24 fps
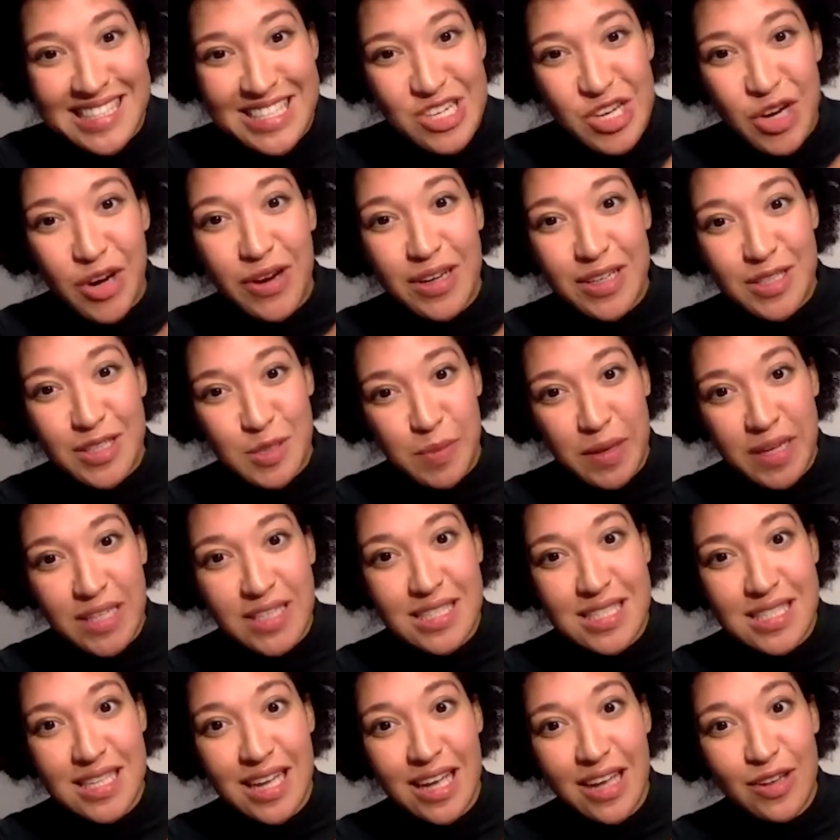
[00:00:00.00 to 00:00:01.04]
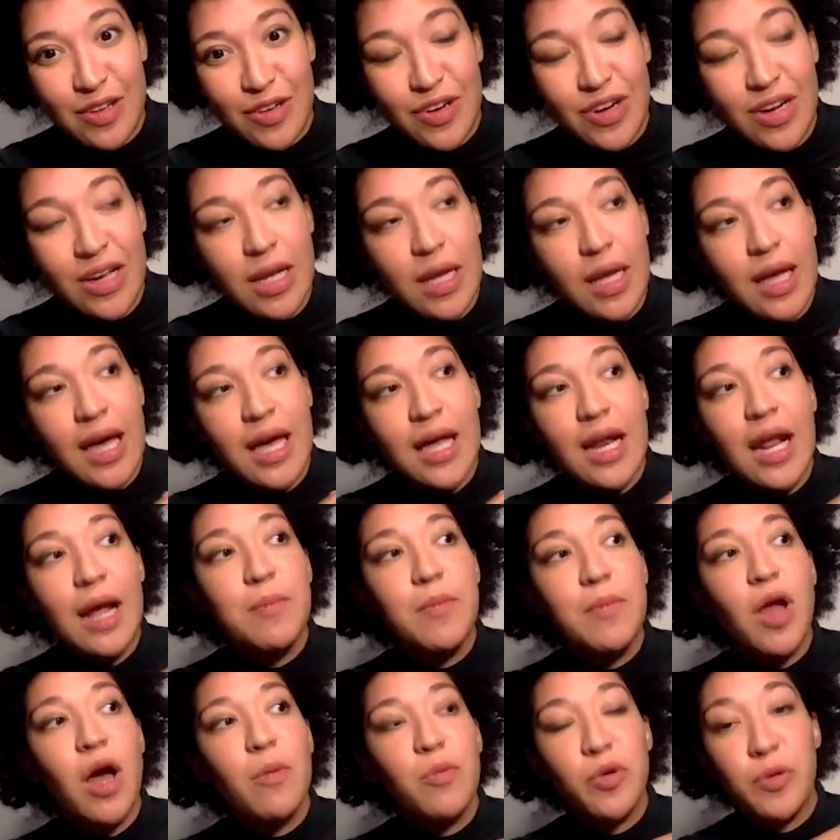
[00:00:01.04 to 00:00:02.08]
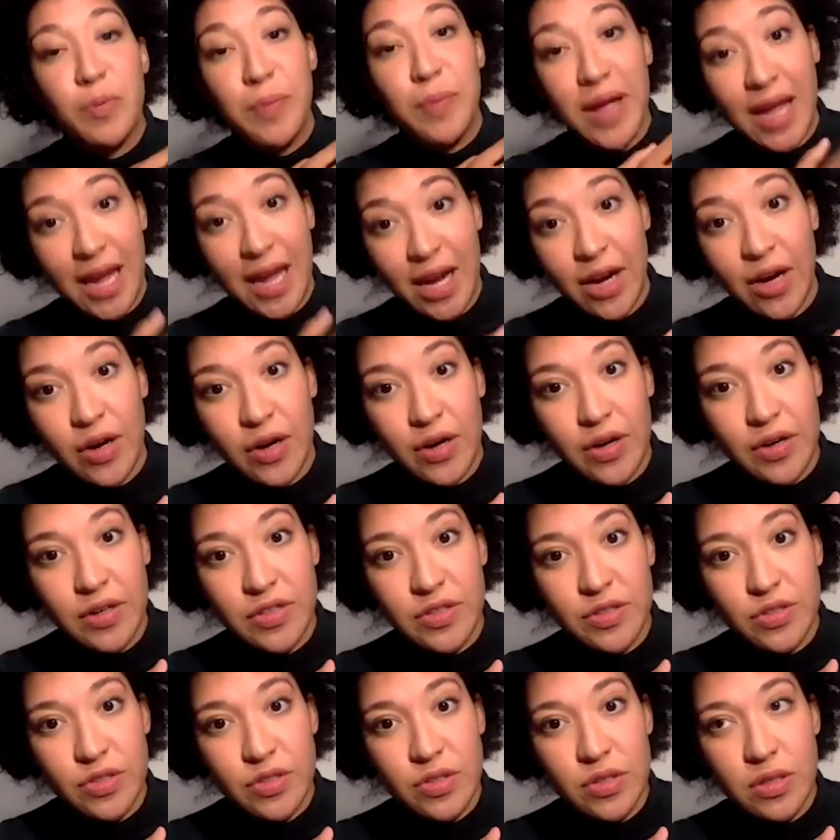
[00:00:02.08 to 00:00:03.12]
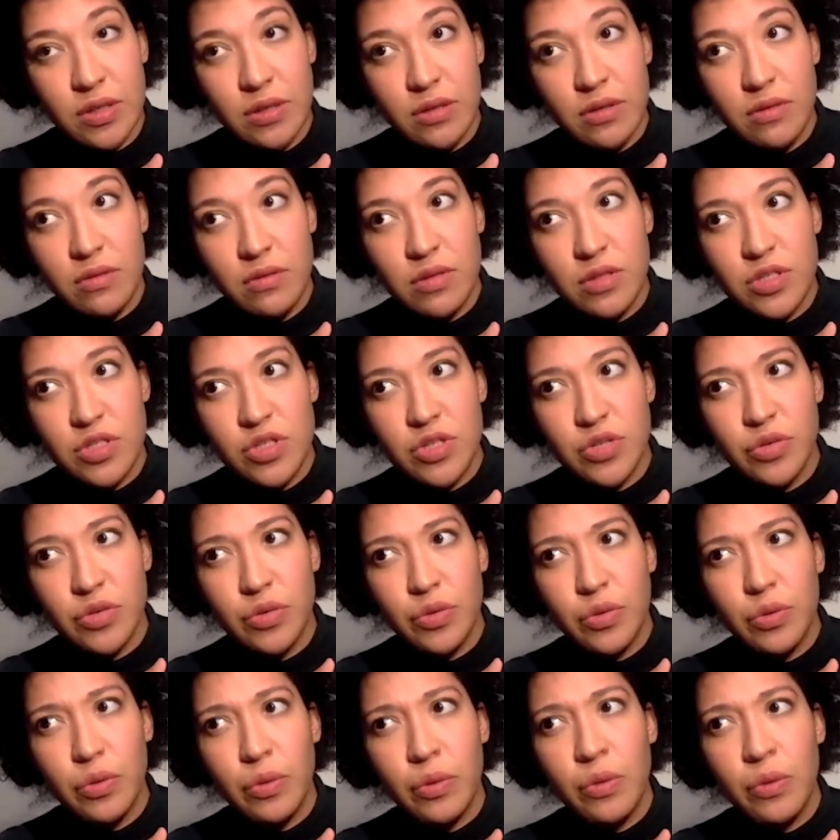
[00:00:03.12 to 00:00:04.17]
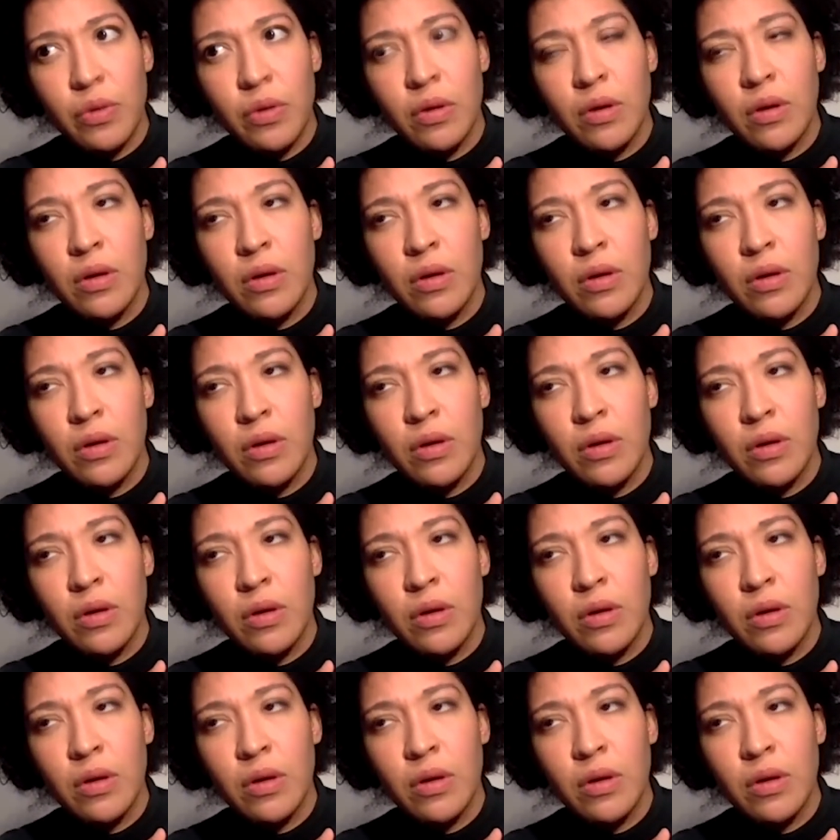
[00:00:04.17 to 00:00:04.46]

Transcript: sharing space together. And I'm not prepared to